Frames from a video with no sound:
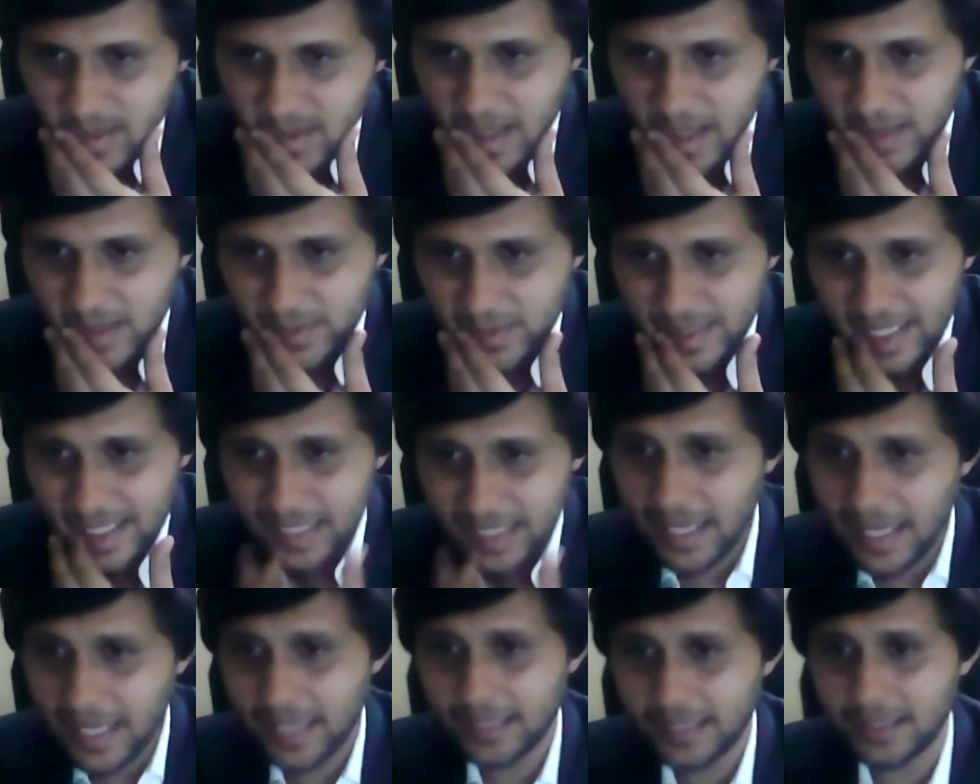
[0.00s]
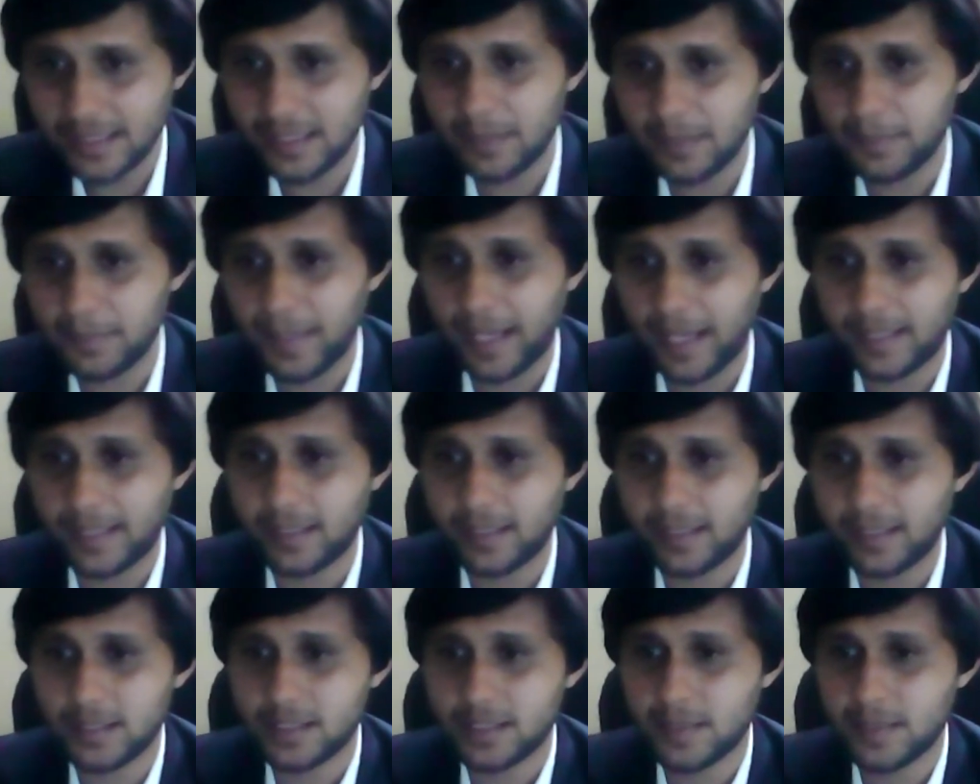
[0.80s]
I feel I lack in
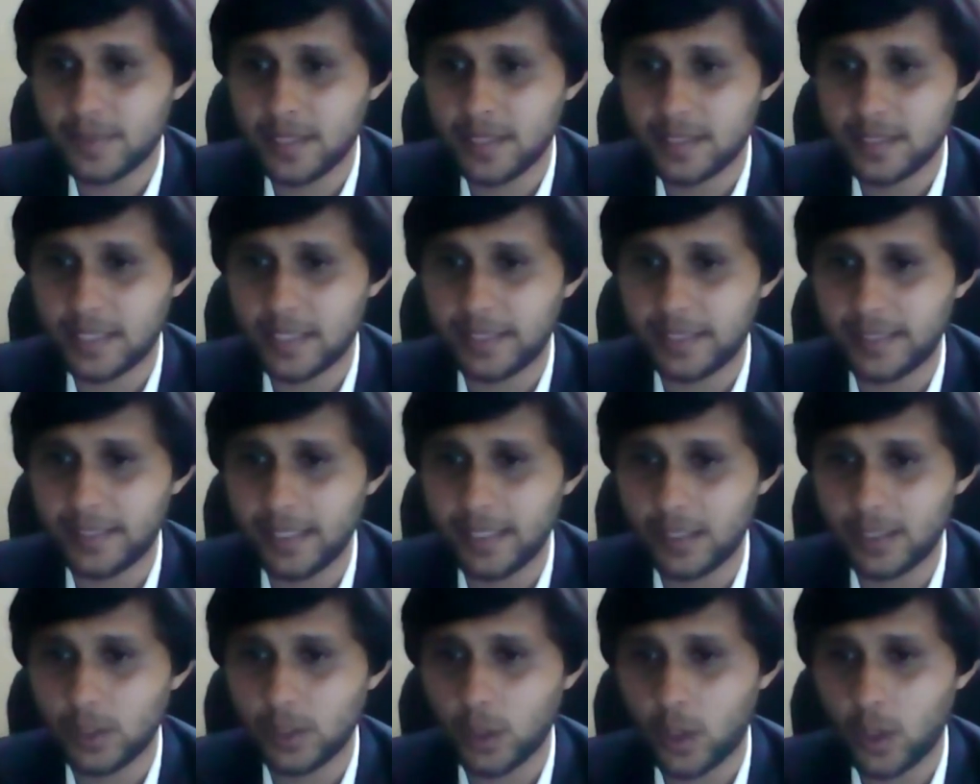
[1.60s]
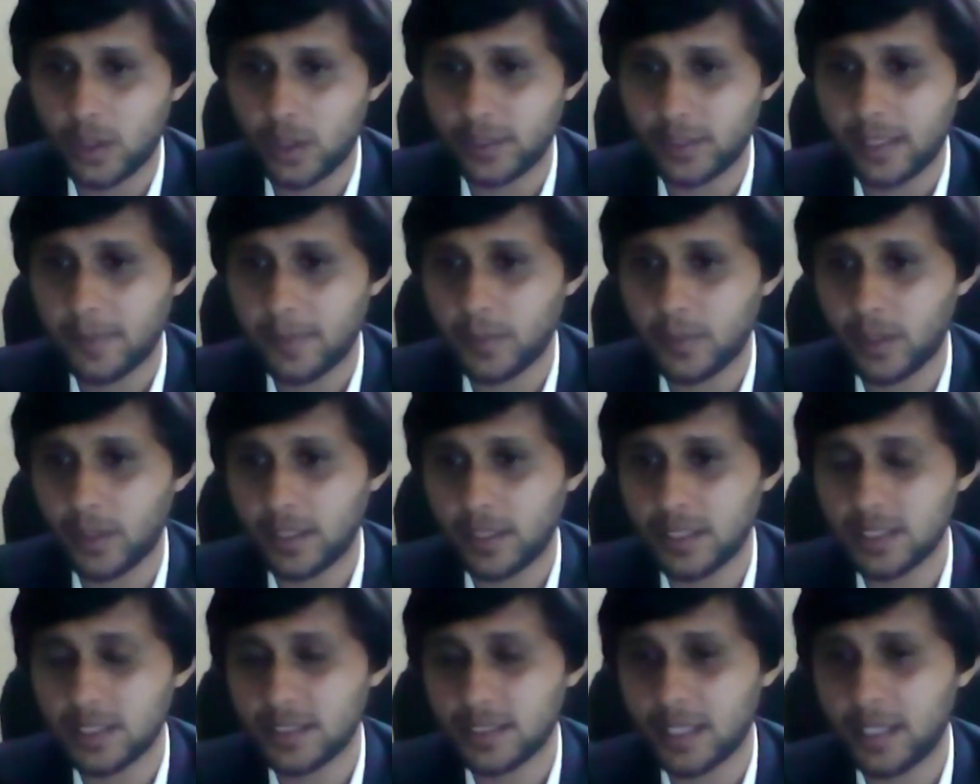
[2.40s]
practical subjects. I take long time to
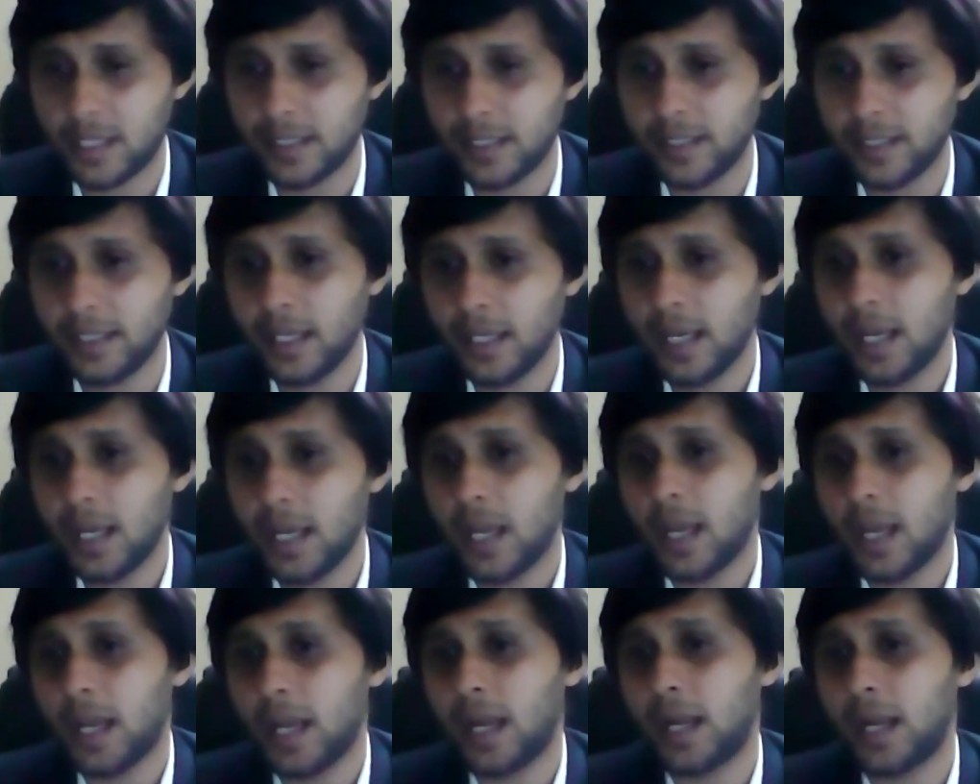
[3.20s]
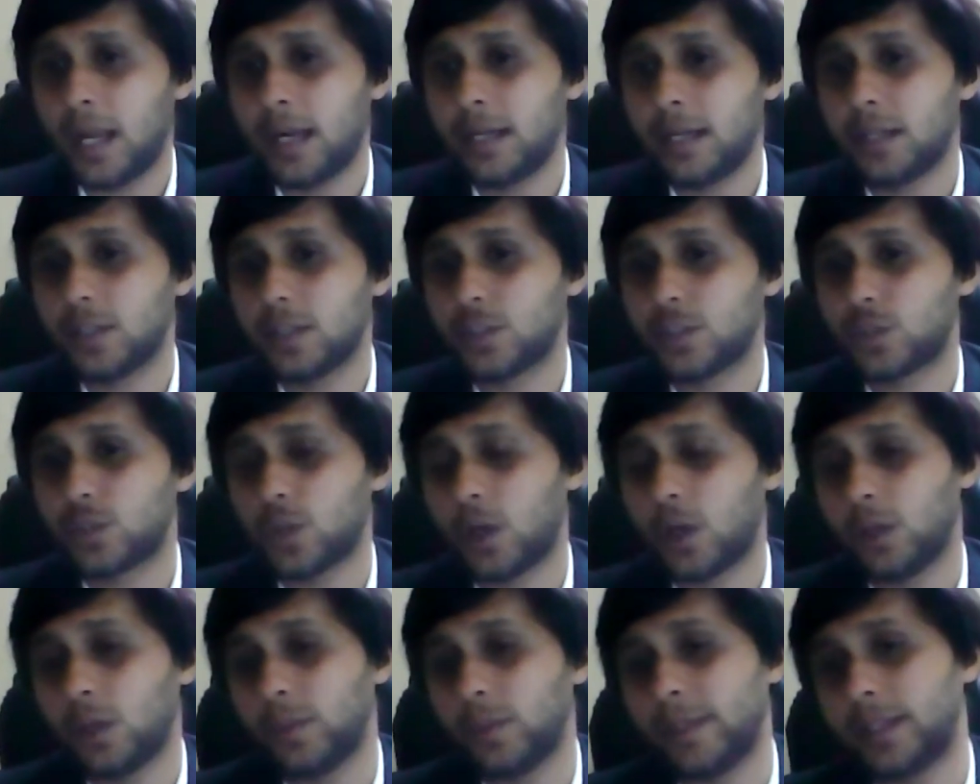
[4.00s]
understand it and
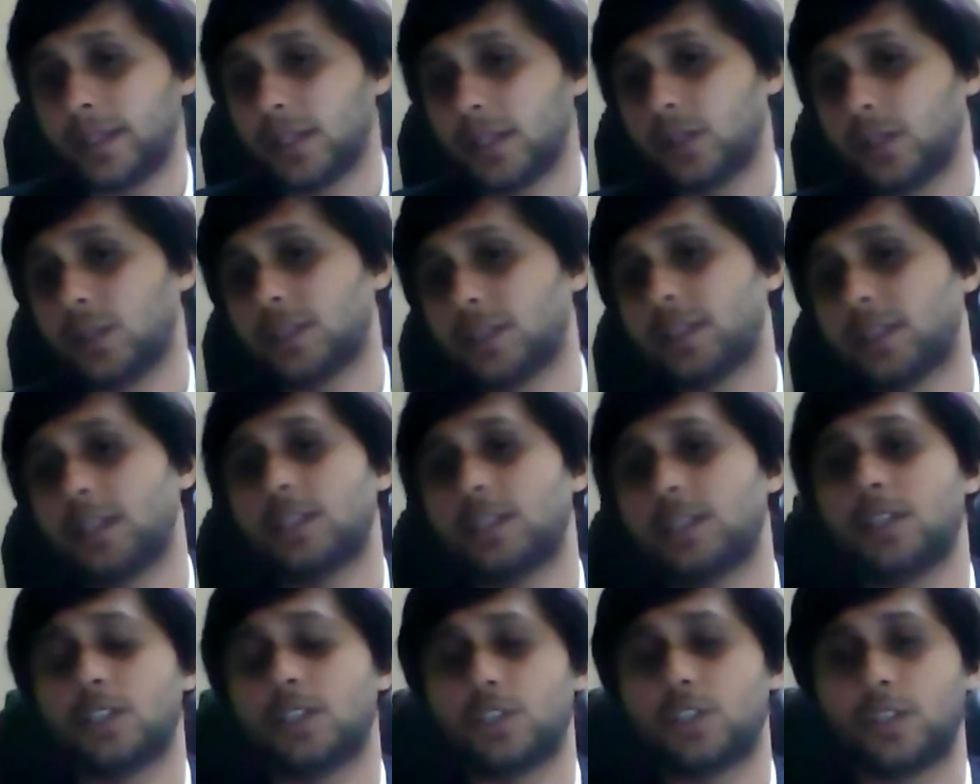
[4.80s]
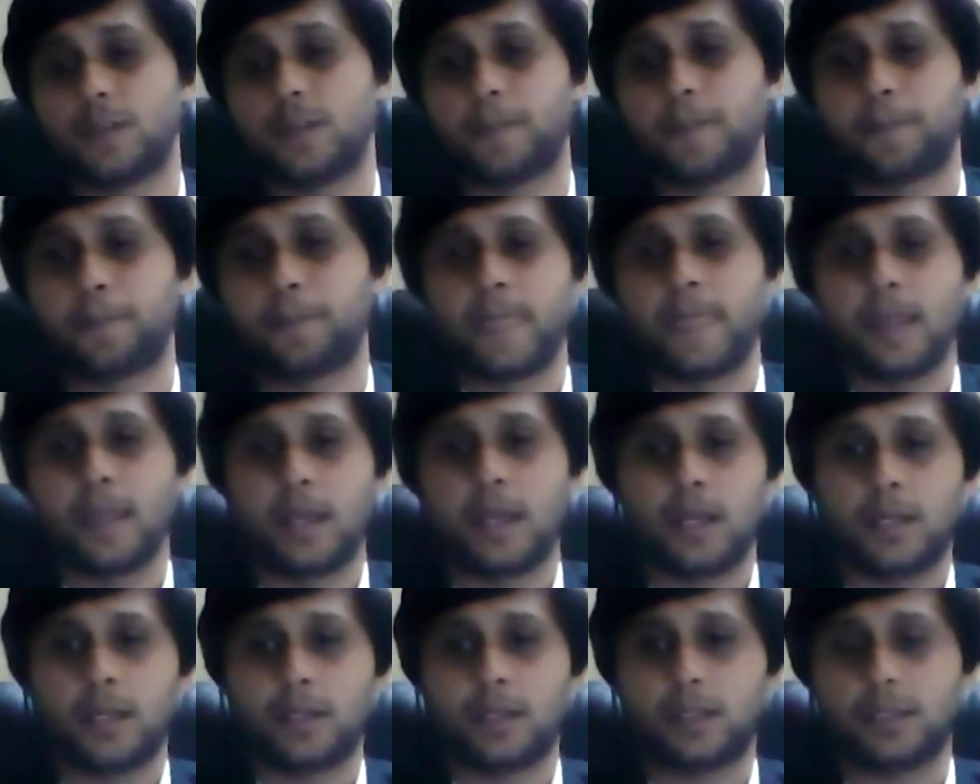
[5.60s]
solve it. Your suggestion.
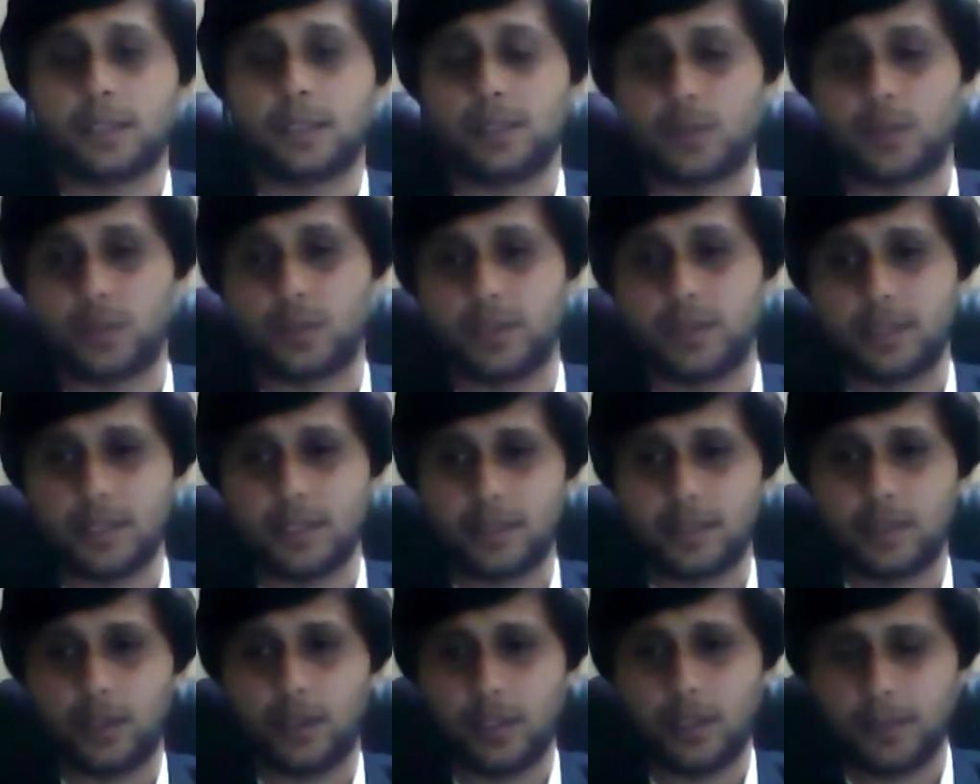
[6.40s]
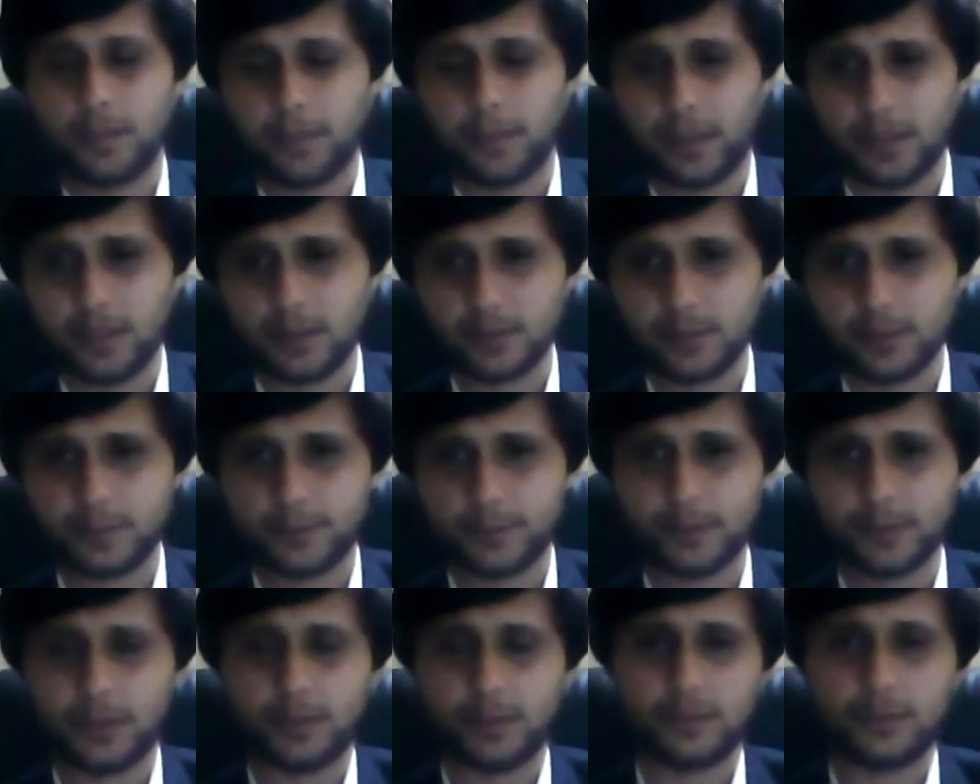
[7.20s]
Okay, so this is not part of
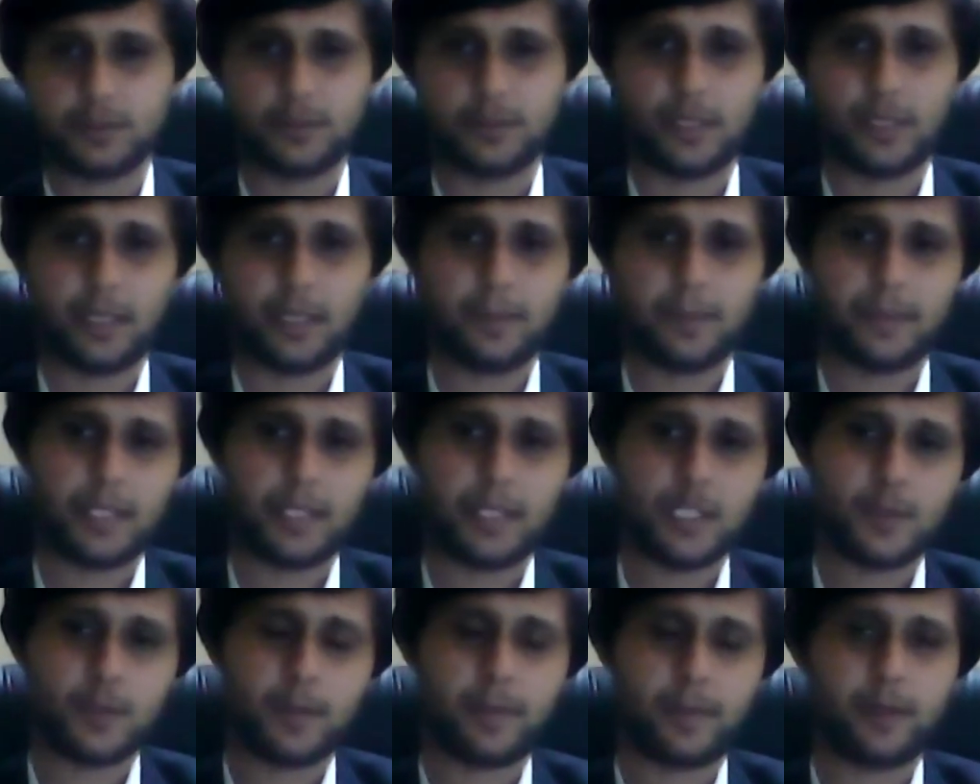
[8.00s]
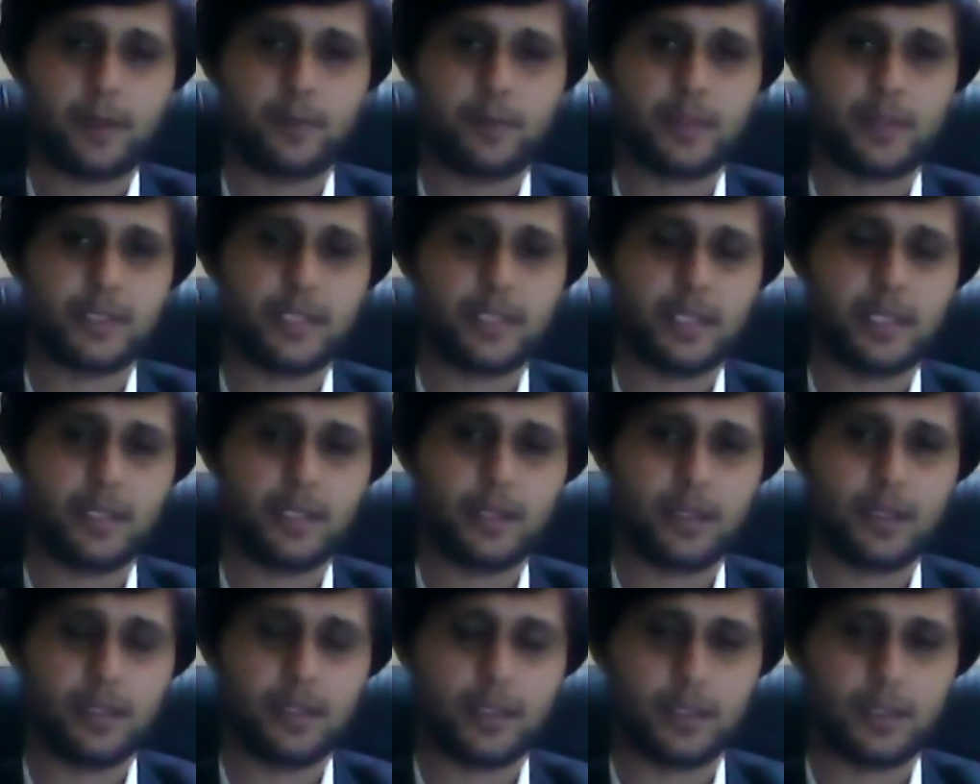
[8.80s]
time management, but if you're
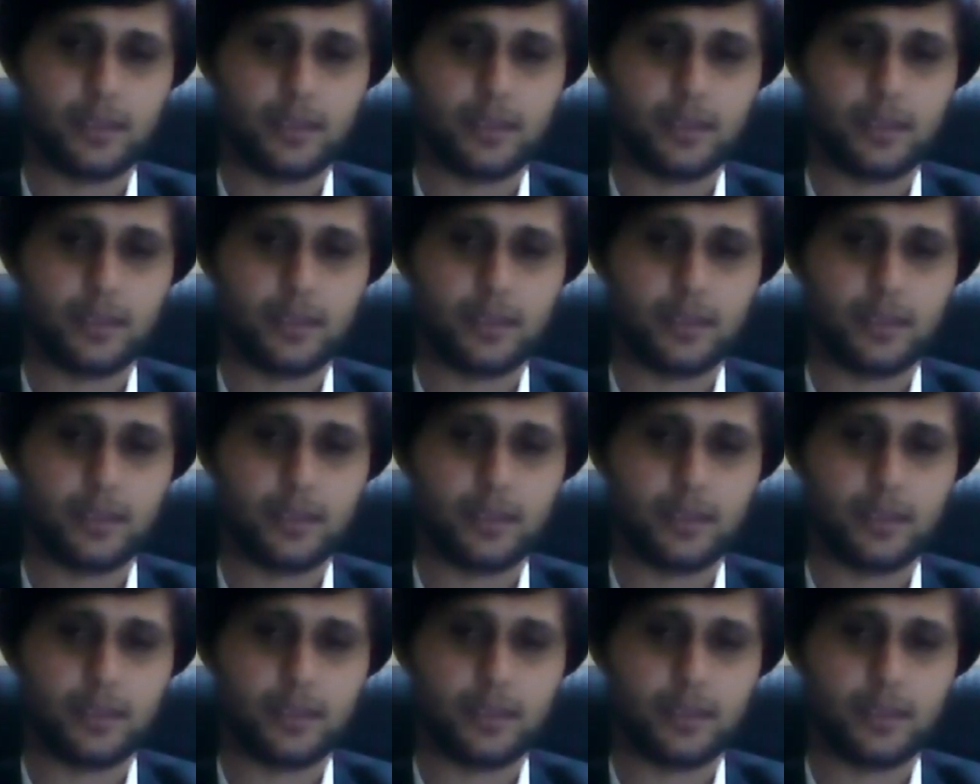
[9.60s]
saying